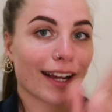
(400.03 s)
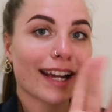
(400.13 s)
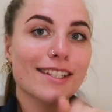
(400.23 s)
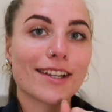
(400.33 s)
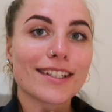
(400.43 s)

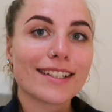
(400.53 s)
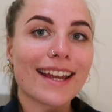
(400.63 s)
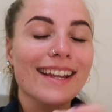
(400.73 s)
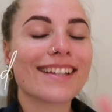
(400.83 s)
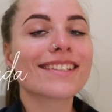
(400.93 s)
So
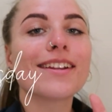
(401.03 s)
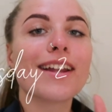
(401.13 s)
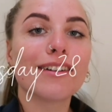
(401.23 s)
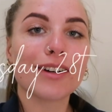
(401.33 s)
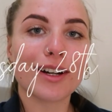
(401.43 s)
today is
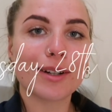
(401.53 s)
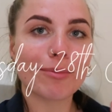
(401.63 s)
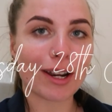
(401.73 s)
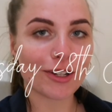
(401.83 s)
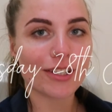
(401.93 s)
another
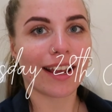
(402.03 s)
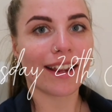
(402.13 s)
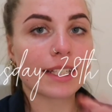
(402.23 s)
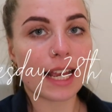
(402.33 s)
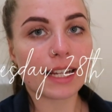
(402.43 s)
brand new day.
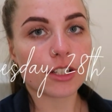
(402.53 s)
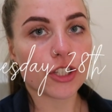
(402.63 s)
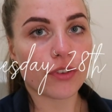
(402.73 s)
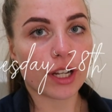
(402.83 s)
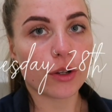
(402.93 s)
Today it's
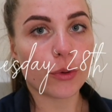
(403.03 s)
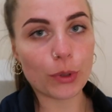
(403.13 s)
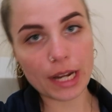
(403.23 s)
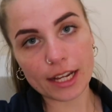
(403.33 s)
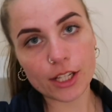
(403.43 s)
just raining
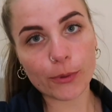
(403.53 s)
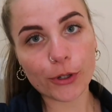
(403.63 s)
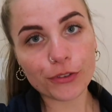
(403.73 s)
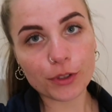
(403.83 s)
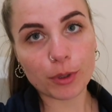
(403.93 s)
all day, so we're
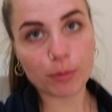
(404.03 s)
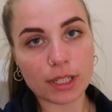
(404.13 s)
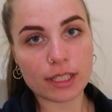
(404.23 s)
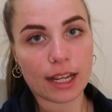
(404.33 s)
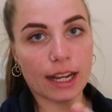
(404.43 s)
off to
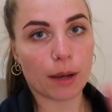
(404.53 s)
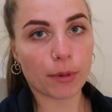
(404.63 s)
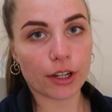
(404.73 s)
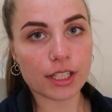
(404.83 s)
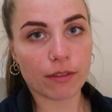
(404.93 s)
vlogging today. I'm
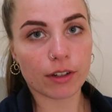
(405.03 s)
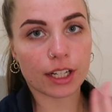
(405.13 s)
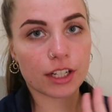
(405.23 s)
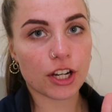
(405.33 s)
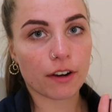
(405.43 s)
going to have a
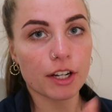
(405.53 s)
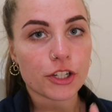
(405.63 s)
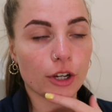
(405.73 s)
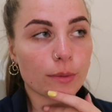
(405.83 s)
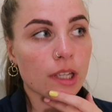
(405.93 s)
look in the charity
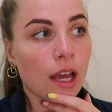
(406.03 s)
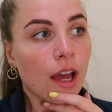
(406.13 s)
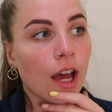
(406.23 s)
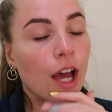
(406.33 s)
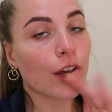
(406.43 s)
shops.
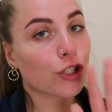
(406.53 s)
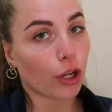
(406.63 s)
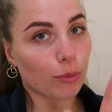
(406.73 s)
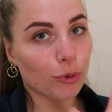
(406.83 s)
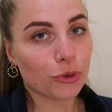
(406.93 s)
So
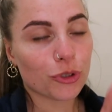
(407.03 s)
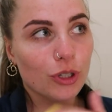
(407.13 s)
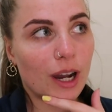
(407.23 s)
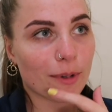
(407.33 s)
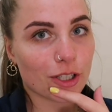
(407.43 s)
I'm not
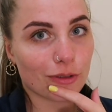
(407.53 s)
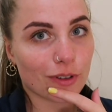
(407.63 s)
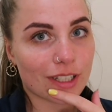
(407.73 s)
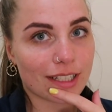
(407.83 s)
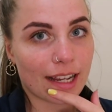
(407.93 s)
sure how much I'll
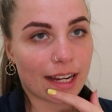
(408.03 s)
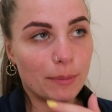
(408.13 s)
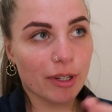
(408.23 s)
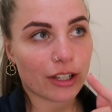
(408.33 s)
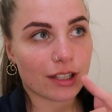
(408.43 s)
vlog today
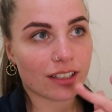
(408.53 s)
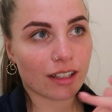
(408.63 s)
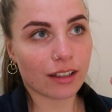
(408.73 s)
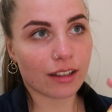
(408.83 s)
because